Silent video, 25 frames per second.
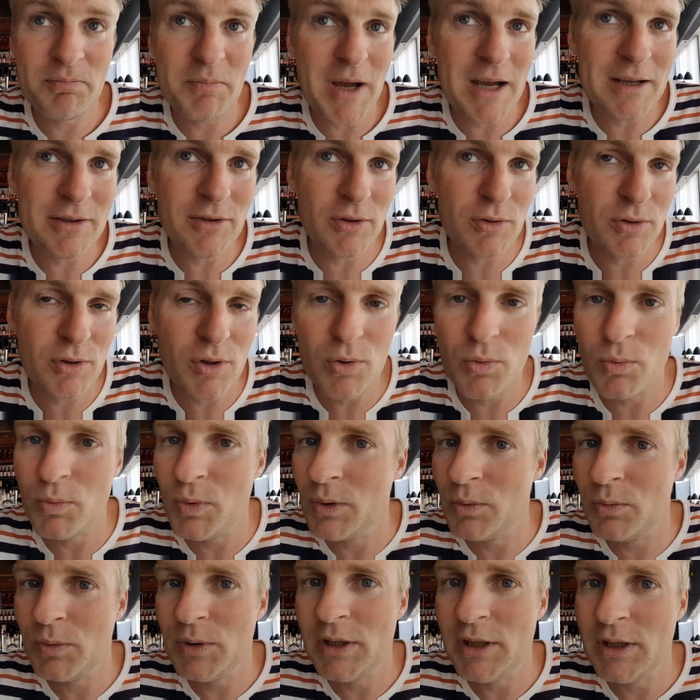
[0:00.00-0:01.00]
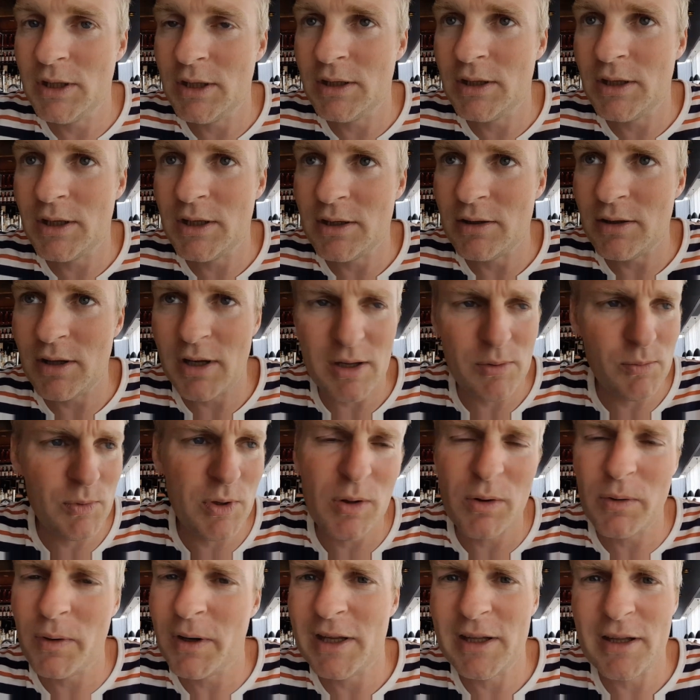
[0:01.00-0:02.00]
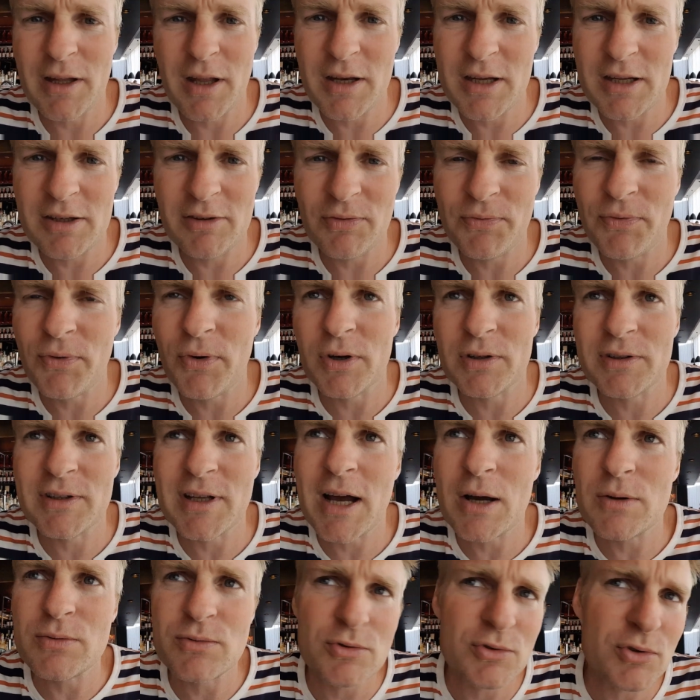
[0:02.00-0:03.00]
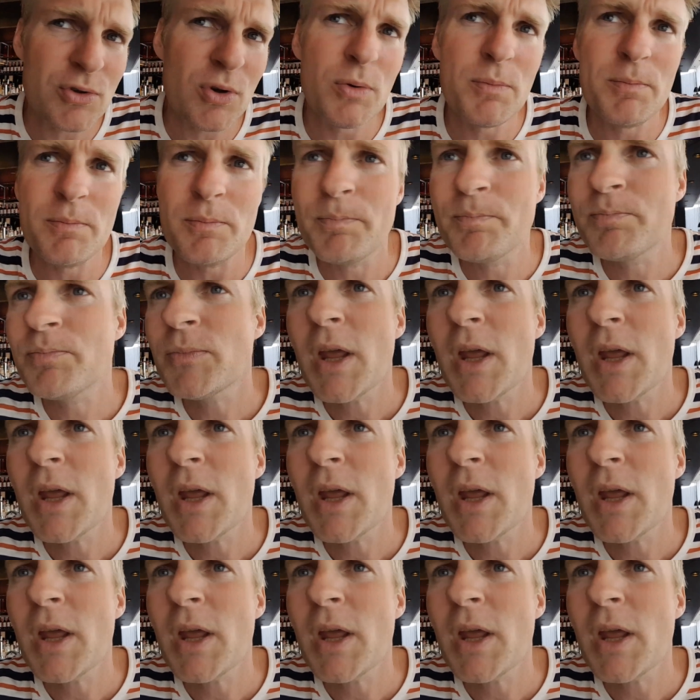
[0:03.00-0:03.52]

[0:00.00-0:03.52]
I don't know, will we already reach 4,000? So